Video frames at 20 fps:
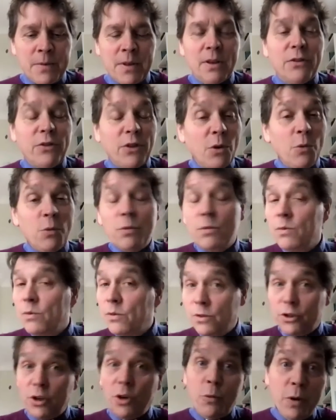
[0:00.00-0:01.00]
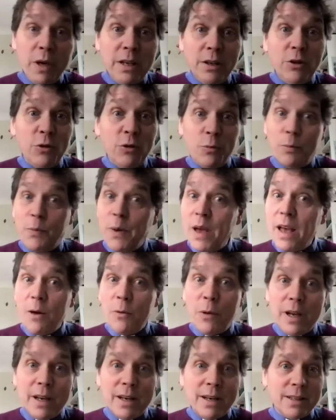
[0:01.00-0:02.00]
So we do bear
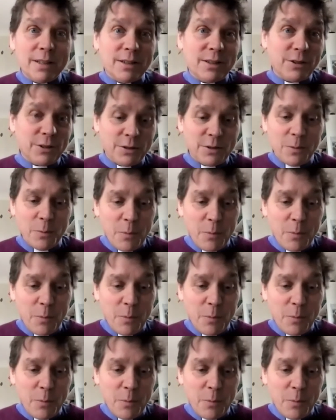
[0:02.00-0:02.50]
witness